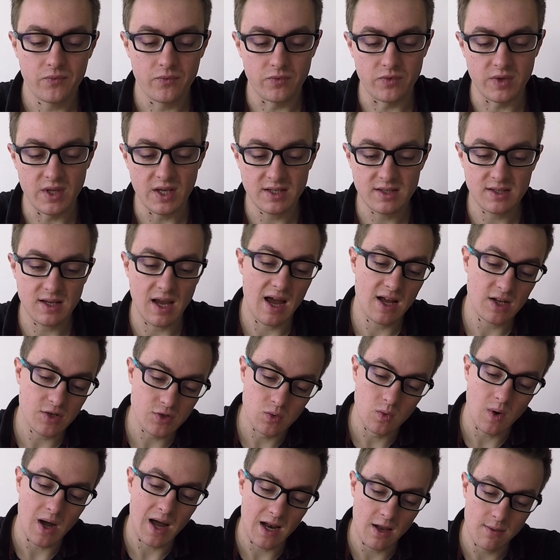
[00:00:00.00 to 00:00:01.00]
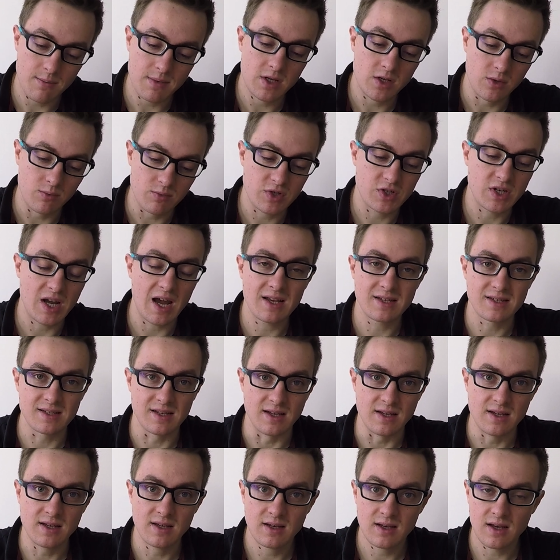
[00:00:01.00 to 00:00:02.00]
this actual aluminium
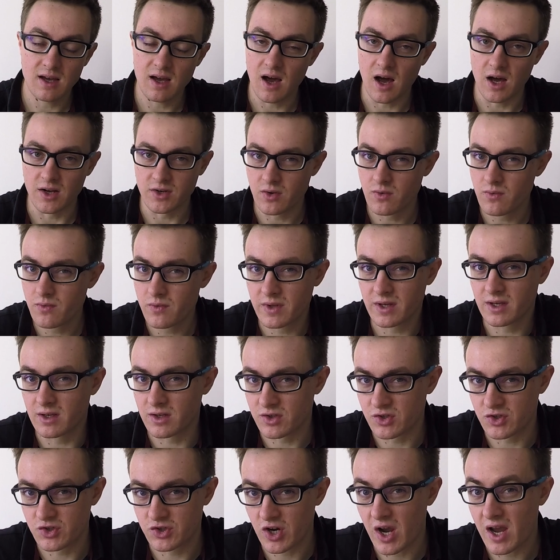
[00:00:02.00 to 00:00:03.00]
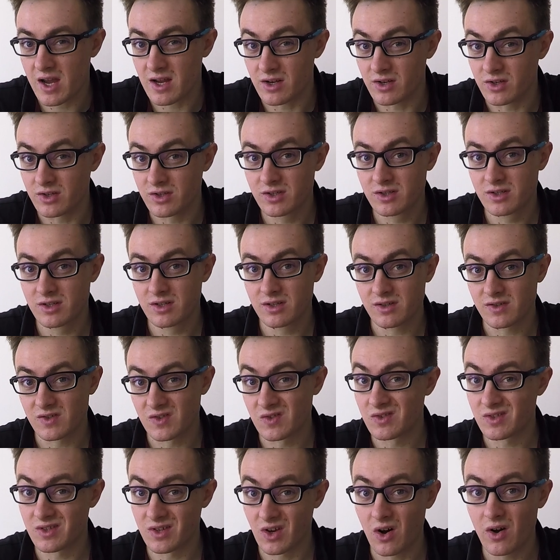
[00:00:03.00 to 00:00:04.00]
chassis, I don't think has changed
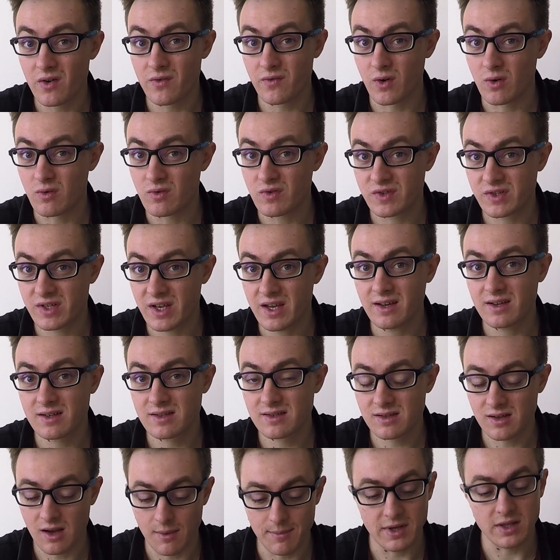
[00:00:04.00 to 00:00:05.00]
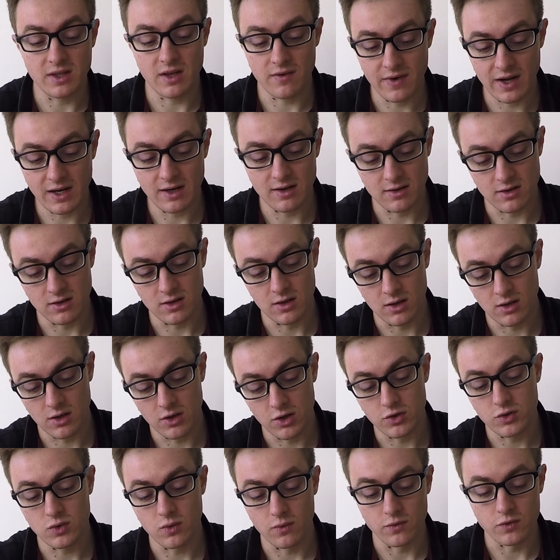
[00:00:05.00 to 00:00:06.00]
since the iPhone 6. I mean, they've added
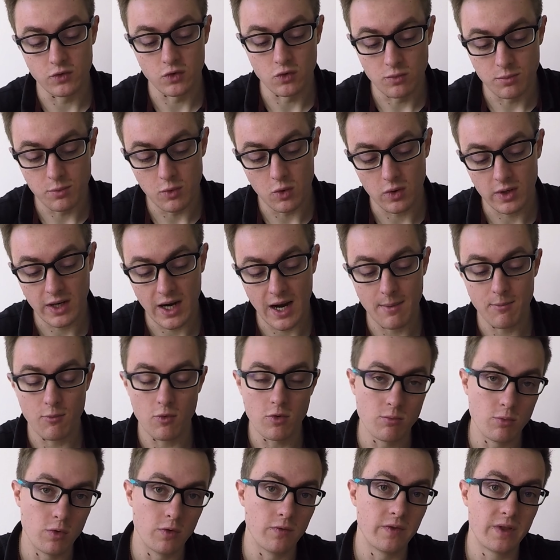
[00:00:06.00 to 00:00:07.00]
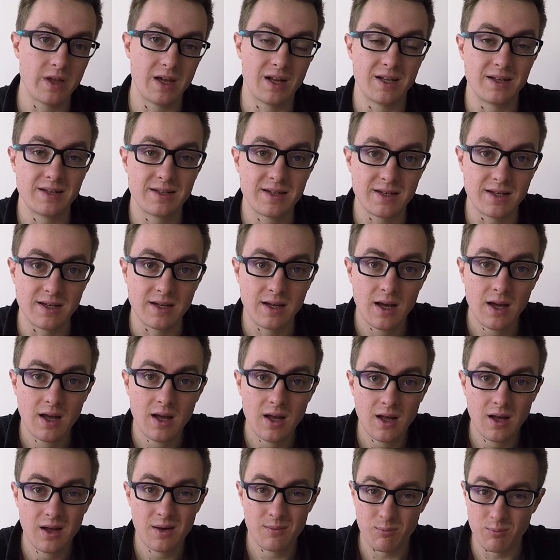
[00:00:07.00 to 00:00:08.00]
a sort of dual port camera and moved the LED,
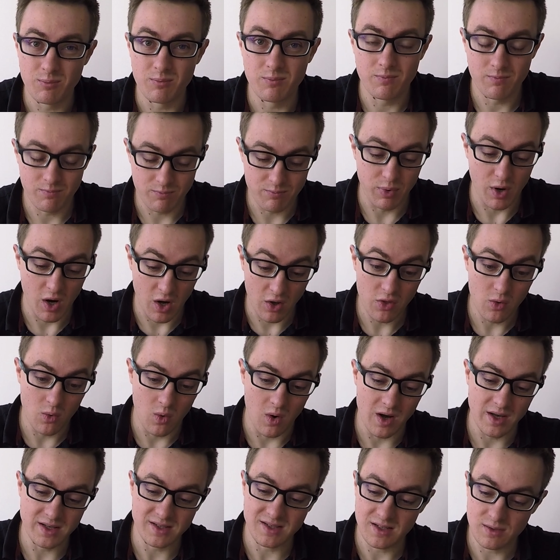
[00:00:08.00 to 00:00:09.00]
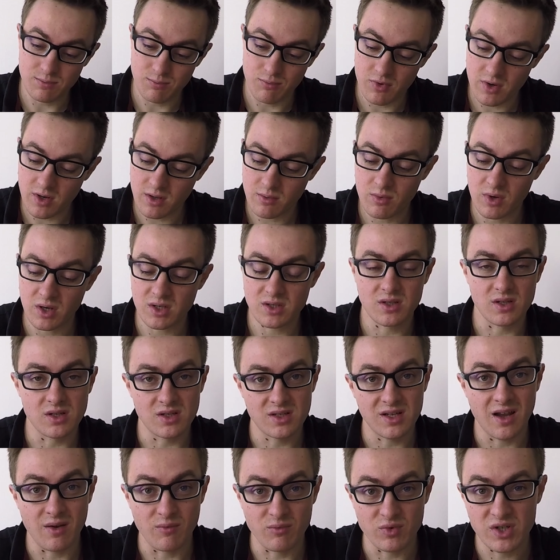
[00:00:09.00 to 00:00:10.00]
but otherwise it's pretty much the
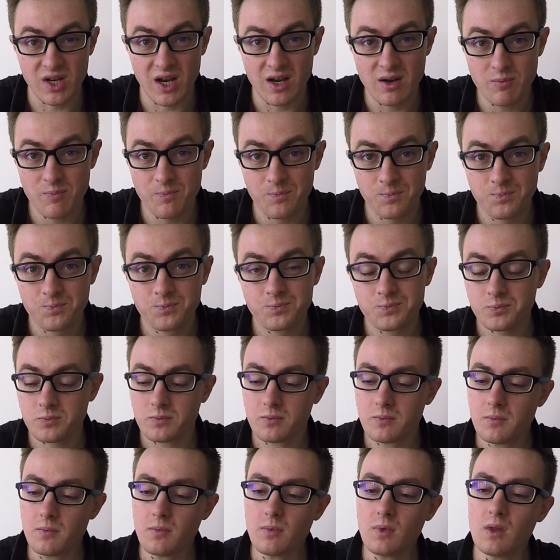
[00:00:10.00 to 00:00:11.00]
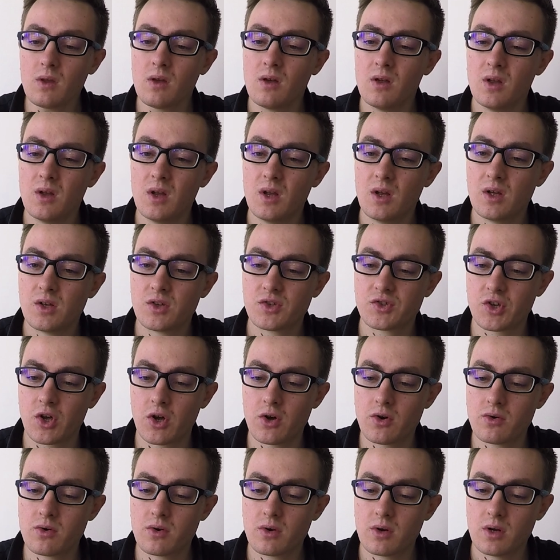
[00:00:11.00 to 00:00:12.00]
same shape.
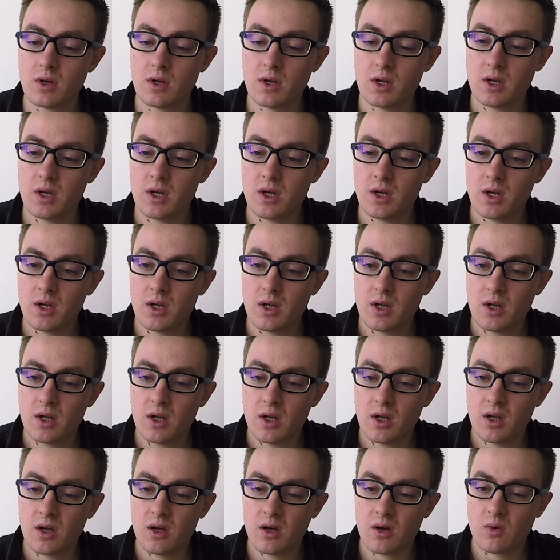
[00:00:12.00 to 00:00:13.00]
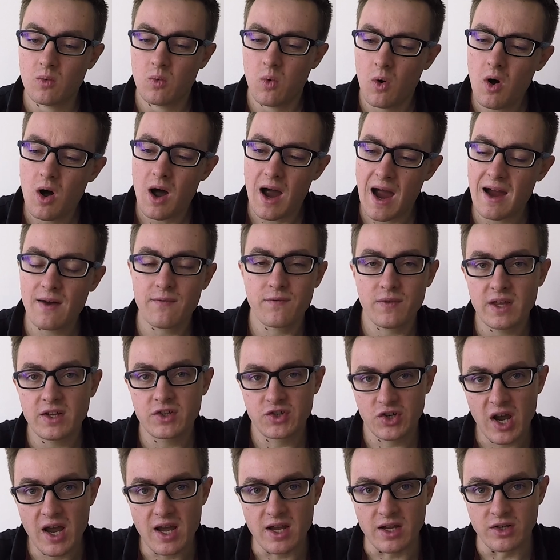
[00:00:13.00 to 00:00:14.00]
So, what have they
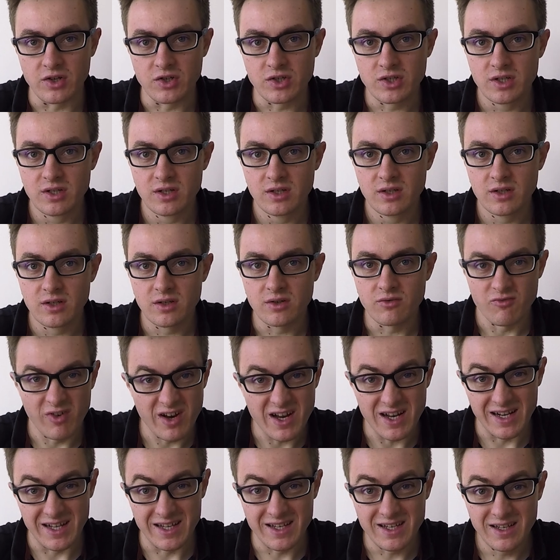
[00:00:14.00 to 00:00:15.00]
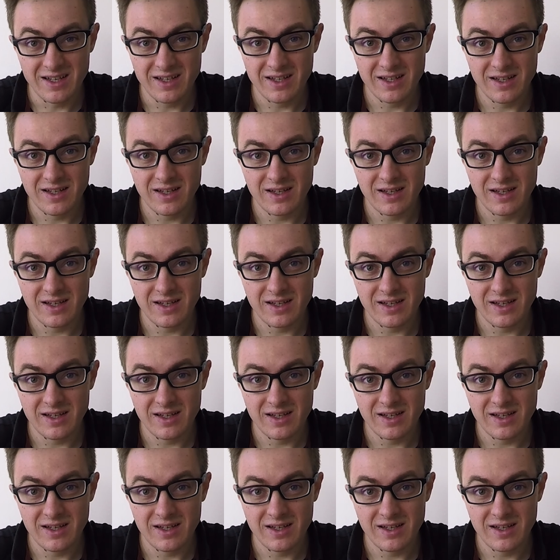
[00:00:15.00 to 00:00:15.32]
changed, really?